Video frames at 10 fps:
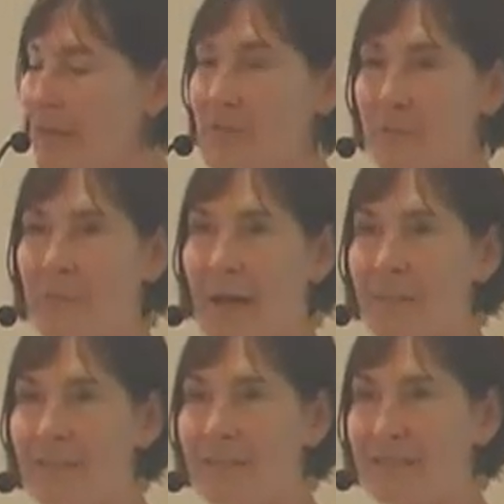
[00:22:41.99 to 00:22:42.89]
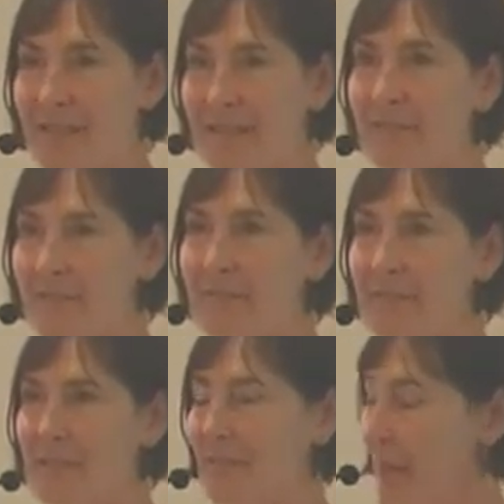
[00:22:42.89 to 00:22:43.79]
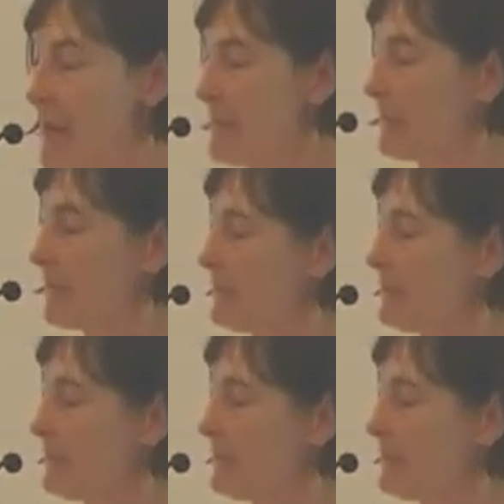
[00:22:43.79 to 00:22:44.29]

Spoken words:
actually, we were happy to see that when